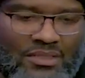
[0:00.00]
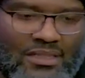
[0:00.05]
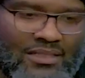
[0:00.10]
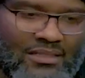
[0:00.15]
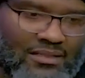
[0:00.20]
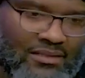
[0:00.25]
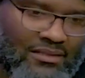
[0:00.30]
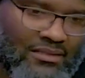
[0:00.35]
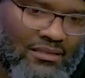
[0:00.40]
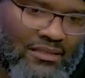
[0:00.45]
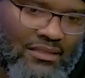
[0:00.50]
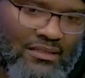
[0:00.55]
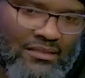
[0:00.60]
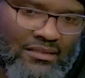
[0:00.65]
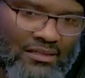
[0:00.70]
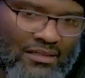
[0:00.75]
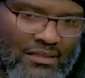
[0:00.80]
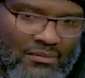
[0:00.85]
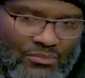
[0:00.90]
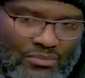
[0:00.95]
that the that the
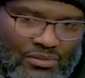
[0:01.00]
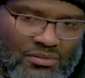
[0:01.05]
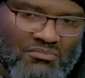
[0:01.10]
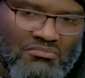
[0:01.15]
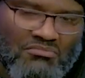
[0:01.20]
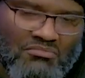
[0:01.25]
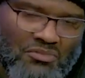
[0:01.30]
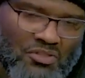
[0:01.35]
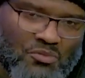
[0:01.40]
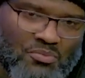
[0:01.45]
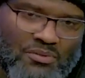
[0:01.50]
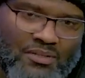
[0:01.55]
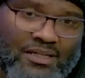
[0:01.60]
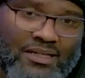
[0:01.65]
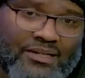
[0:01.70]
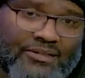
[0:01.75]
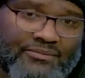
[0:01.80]
number is mm-hmm. pretty high.